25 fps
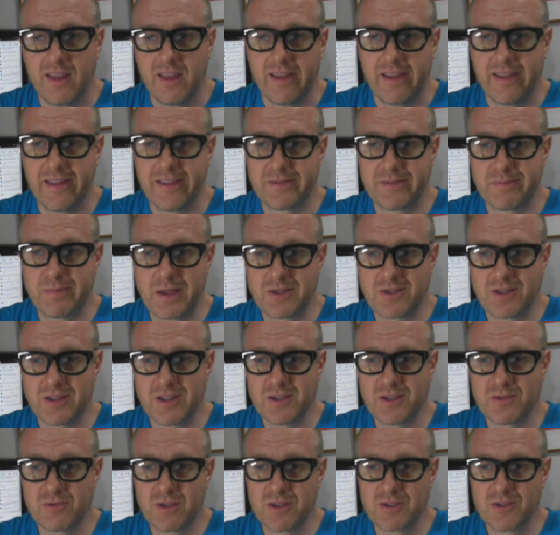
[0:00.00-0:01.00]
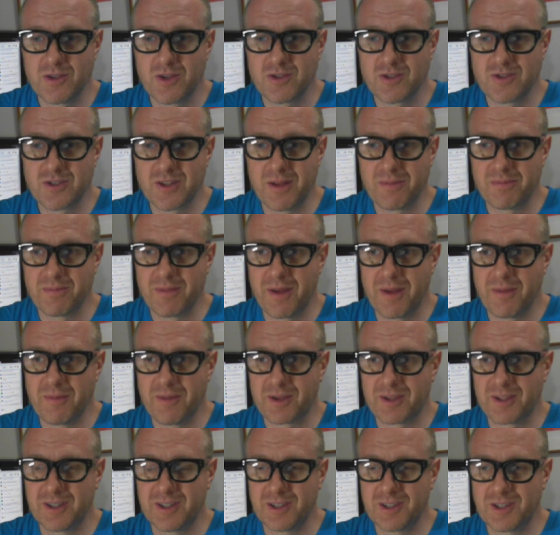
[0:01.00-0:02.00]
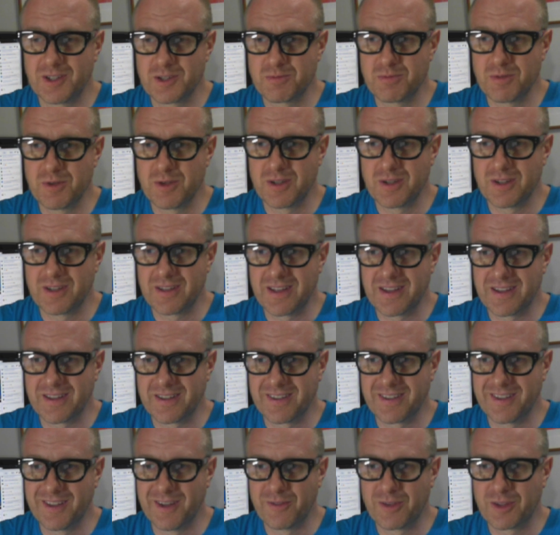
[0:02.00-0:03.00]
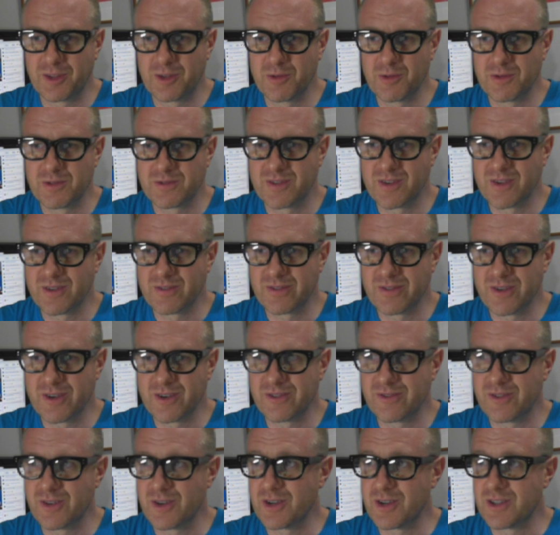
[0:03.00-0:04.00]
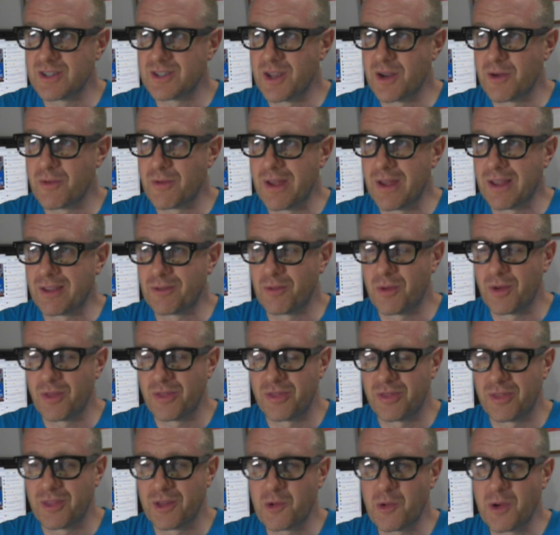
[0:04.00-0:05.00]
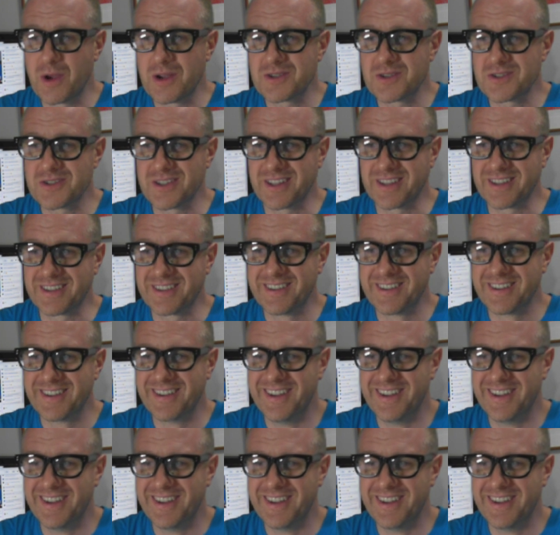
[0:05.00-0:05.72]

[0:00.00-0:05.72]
It's based on his research, and I'm not going to dispute it. Victor was very, very, very direct with the questioning.